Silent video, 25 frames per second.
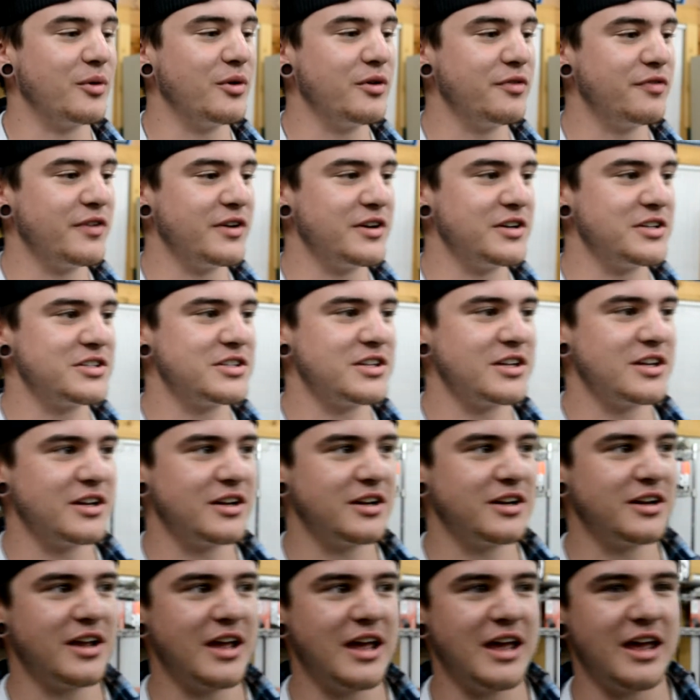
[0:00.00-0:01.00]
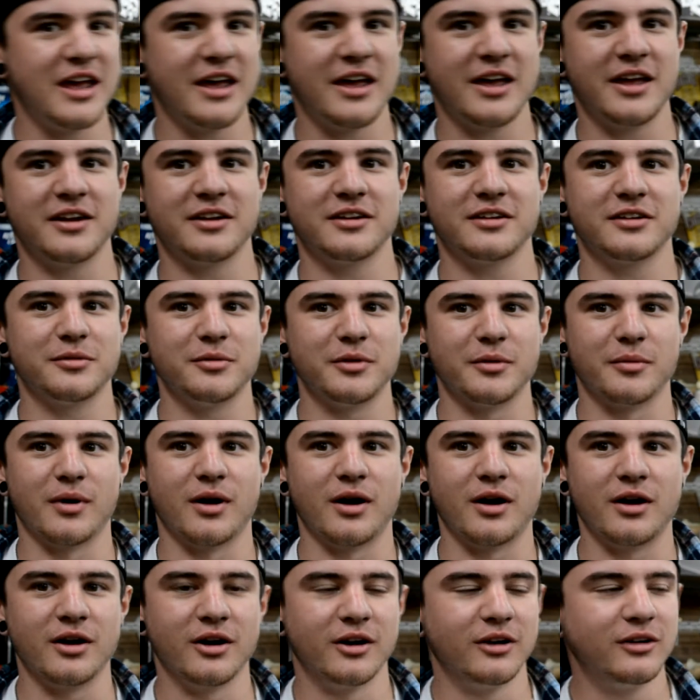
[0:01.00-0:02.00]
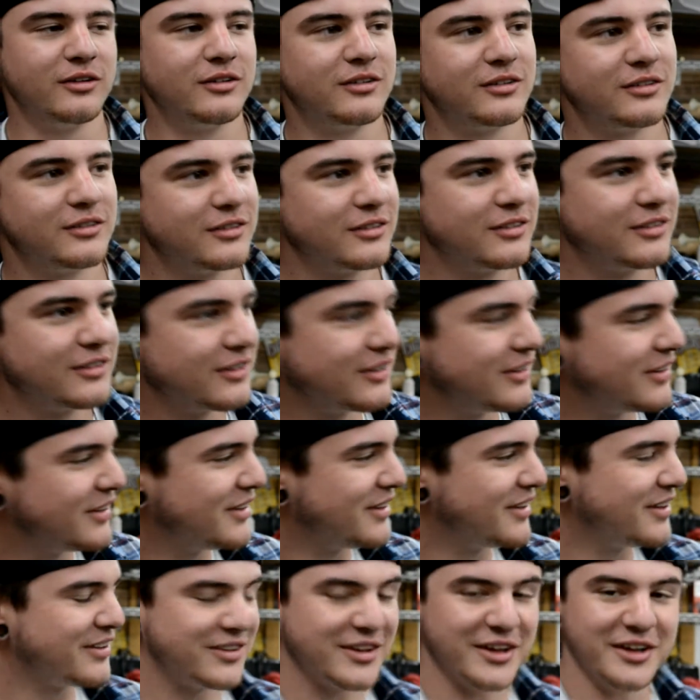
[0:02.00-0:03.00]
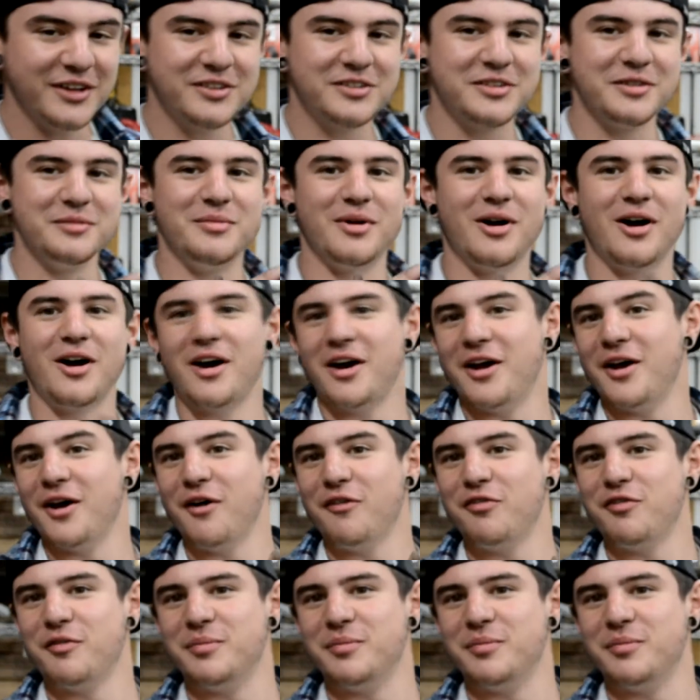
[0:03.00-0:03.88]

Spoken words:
we finished it. And come here, Mario. Thanks to Mario for